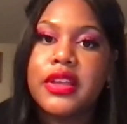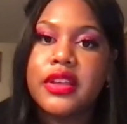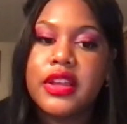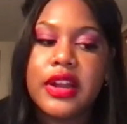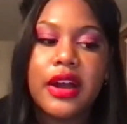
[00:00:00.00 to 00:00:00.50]

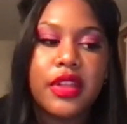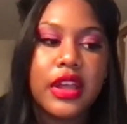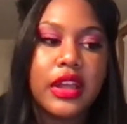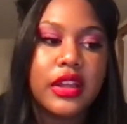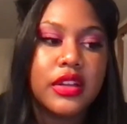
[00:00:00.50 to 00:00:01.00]
in how
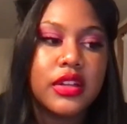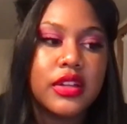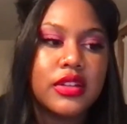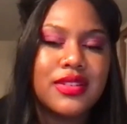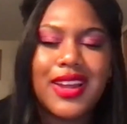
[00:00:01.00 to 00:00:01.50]
they,
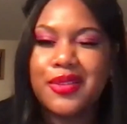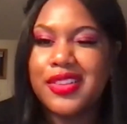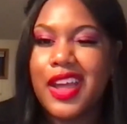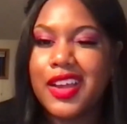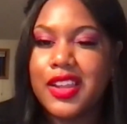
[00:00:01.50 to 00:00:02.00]
I don't want to
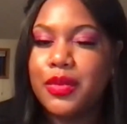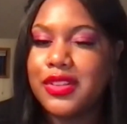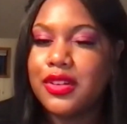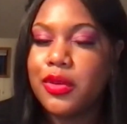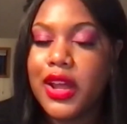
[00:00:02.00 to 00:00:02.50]
say it
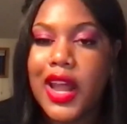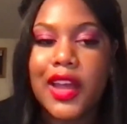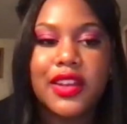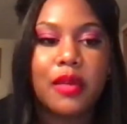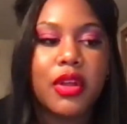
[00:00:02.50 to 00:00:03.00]
wasn't quite
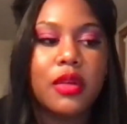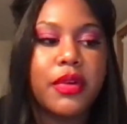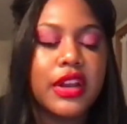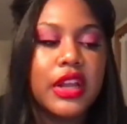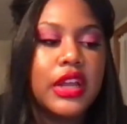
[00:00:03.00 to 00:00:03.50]
academic, but